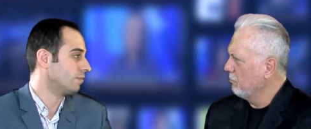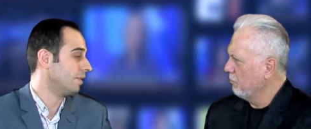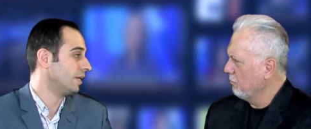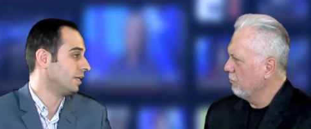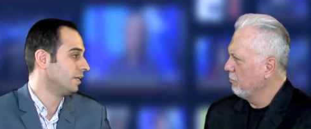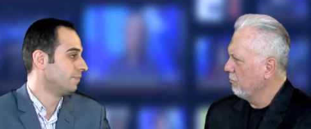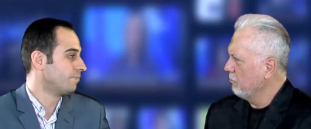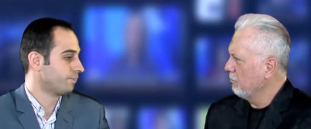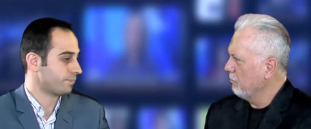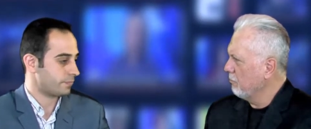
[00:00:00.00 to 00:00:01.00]
Speaker 1: me
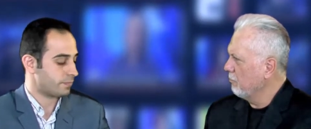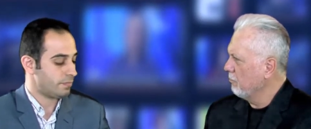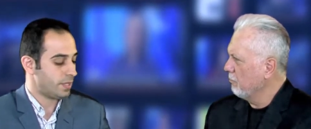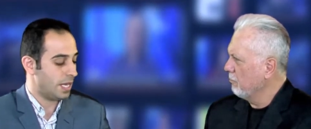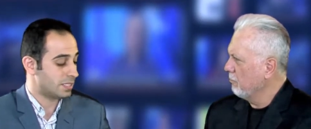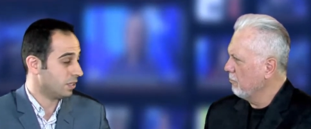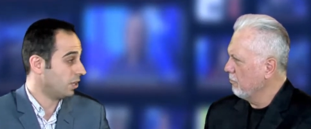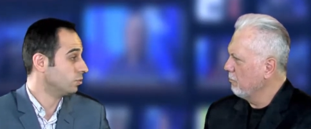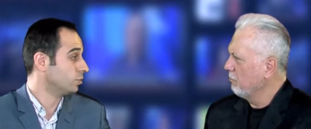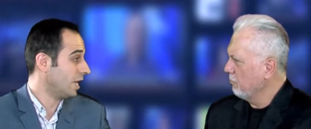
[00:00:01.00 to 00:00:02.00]
as a
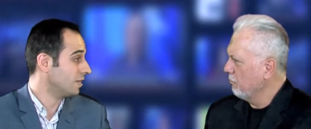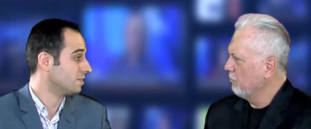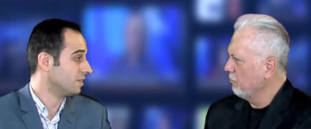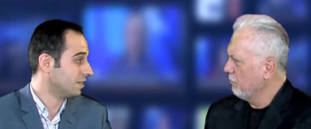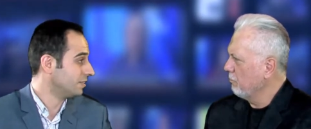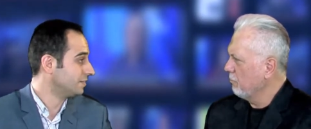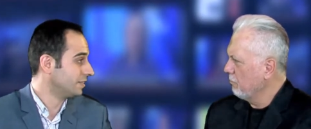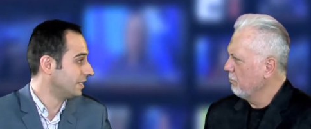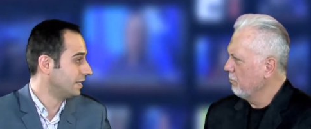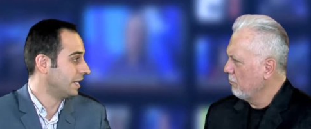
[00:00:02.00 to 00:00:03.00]
local councillor
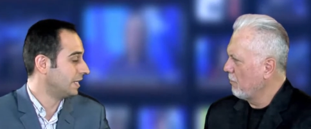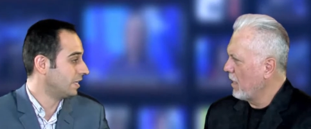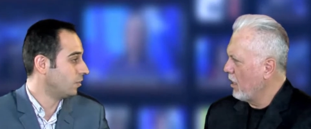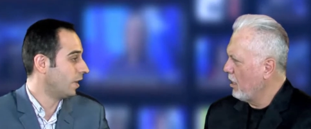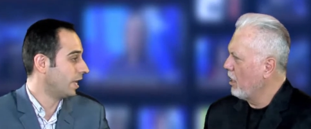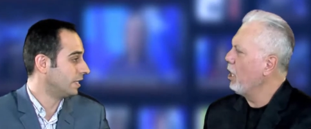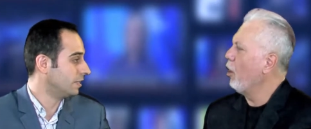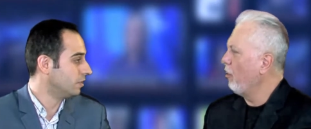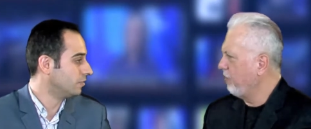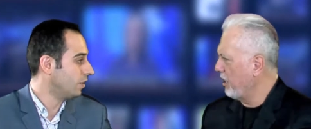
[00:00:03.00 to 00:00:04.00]
in any way
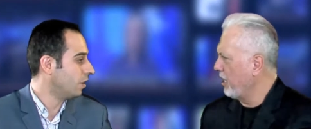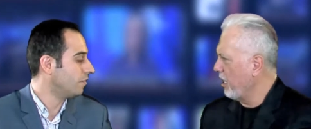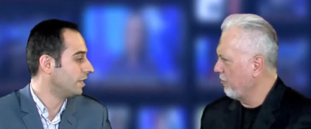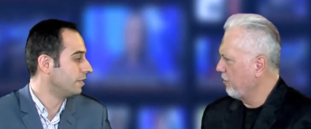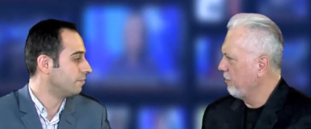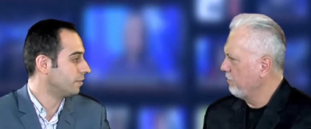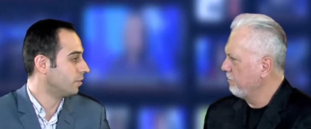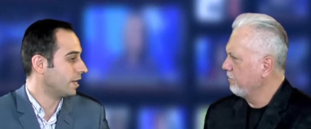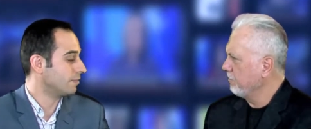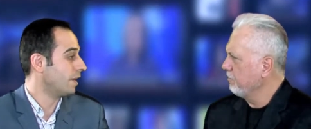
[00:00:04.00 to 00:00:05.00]
Often of, of any
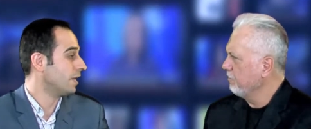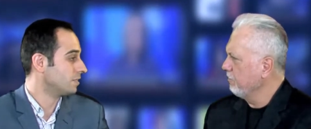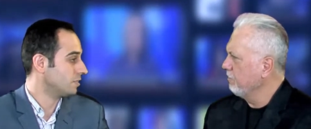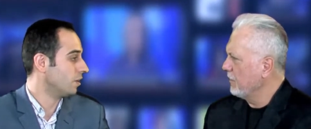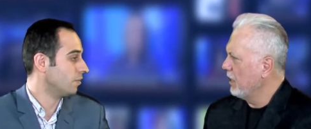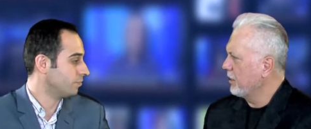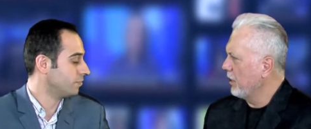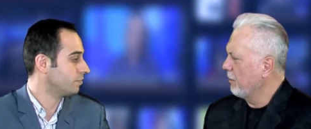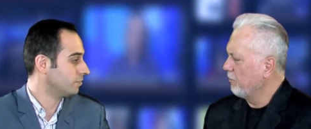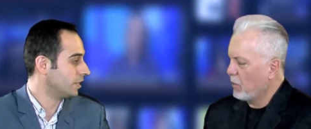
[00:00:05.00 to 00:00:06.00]
great mass. No.
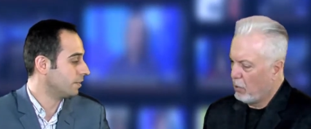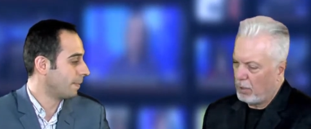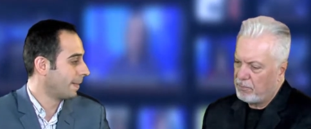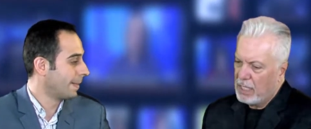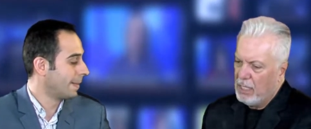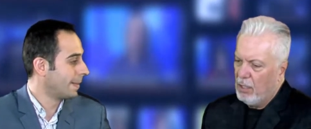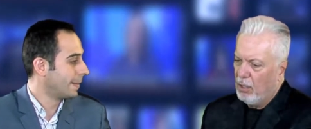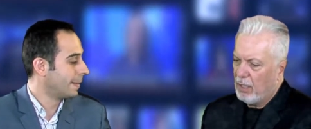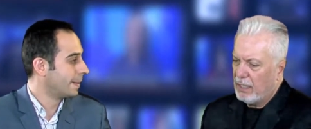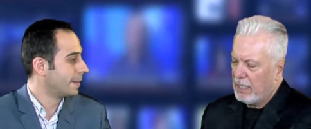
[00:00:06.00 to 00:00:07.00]
Okay.
Speaker 2: Yeah. All right.
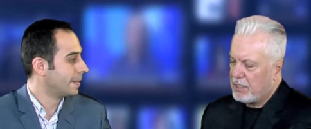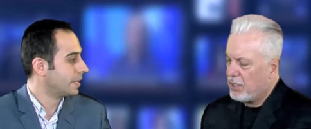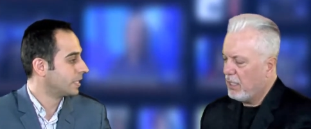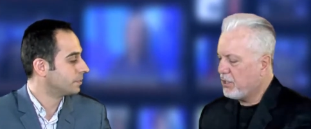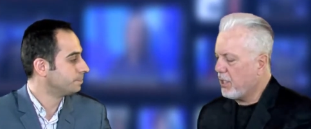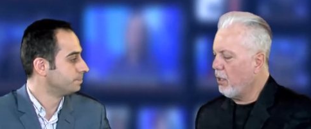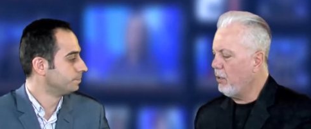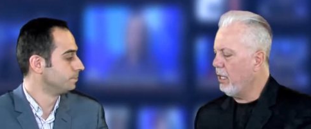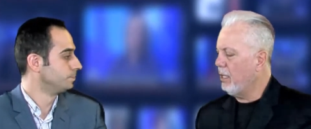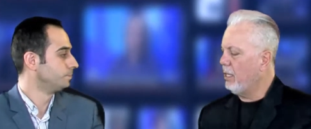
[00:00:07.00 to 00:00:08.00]
All right. Let's uh, so
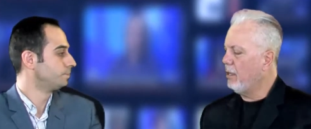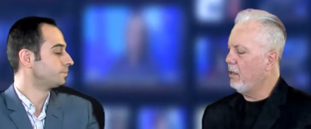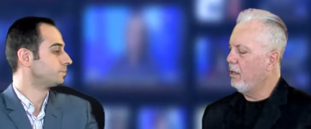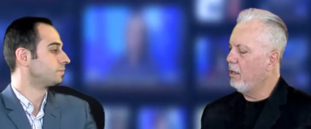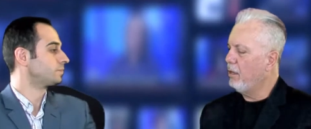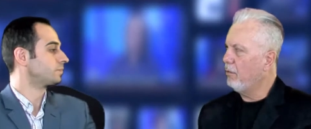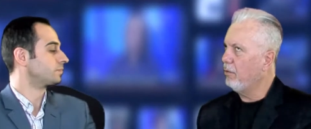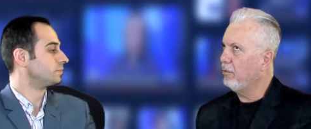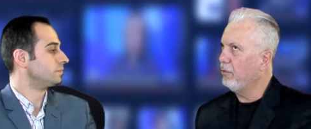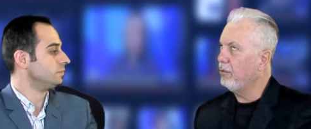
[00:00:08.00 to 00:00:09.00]
uh, uh,
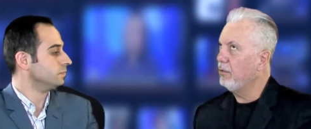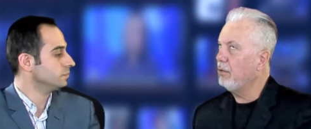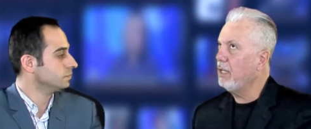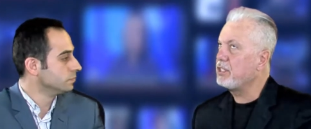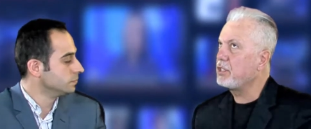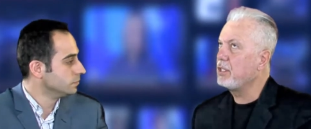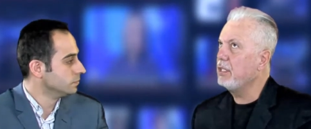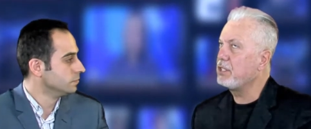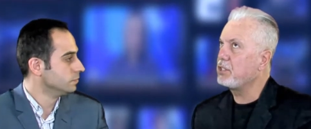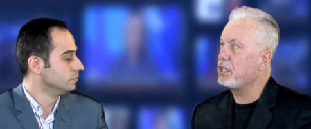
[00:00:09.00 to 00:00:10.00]
let's
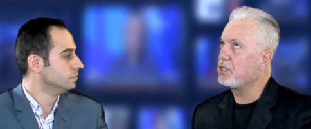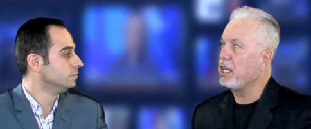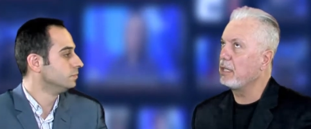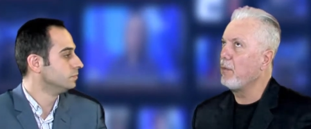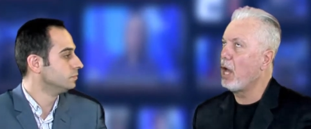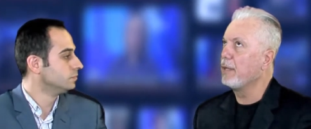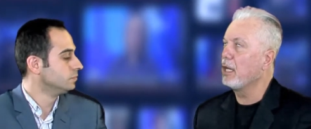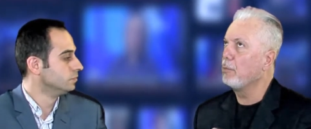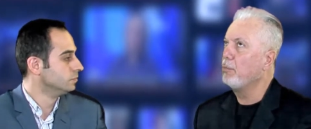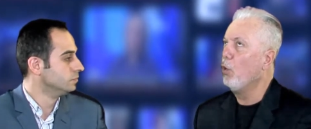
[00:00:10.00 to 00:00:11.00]
let's just take a moment
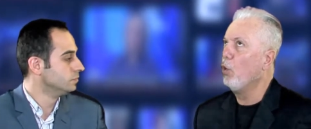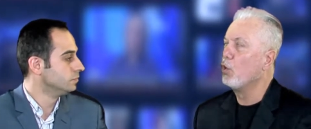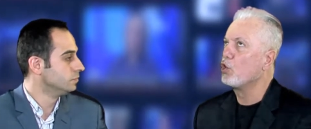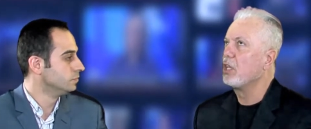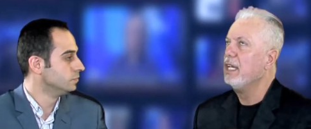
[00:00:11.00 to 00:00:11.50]
and a pause.